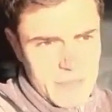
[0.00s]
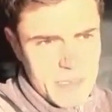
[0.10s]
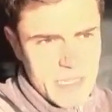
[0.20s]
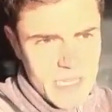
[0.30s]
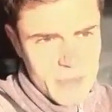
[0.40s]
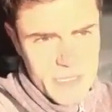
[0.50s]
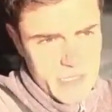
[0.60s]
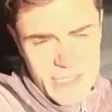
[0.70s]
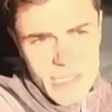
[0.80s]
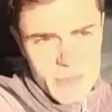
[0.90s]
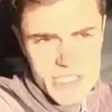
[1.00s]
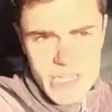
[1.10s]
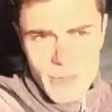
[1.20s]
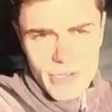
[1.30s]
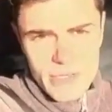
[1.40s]
be there with the date we
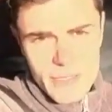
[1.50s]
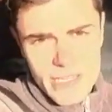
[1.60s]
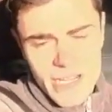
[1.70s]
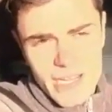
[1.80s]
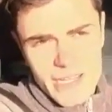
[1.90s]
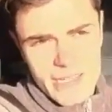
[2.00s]
say we're going to be there.